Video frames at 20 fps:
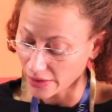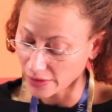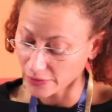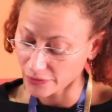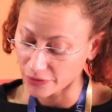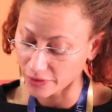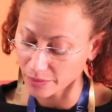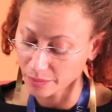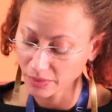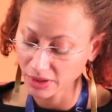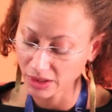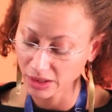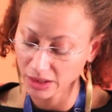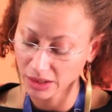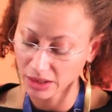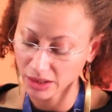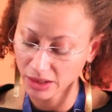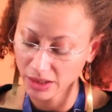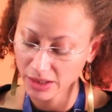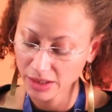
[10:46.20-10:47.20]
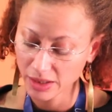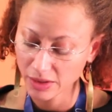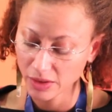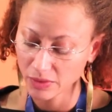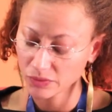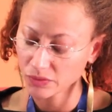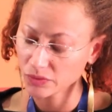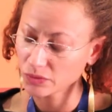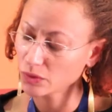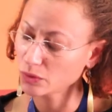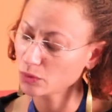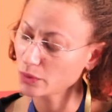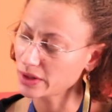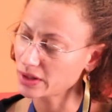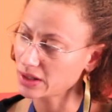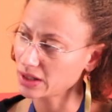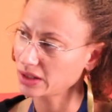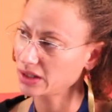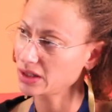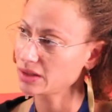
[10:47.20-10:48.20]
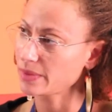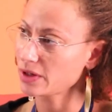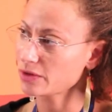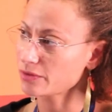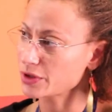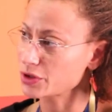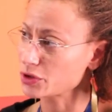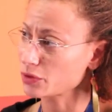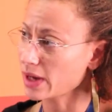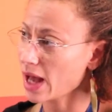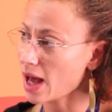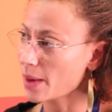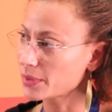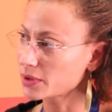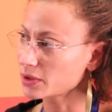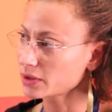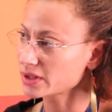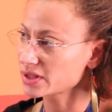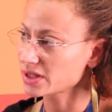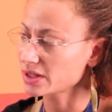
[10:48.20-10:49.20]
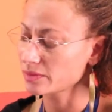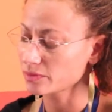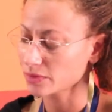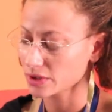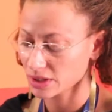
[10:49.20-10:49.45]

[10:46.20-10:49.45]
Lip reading: For me, with thinking about racial capitalism,